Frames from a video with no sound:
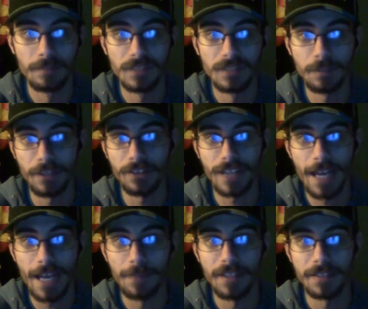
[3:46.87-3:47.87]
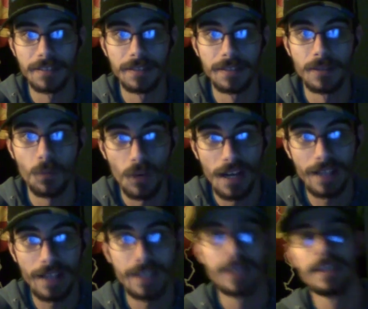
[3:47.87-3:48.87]
speaker cabinet.
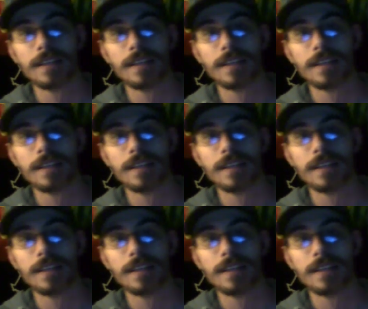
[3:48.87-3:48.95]
Why?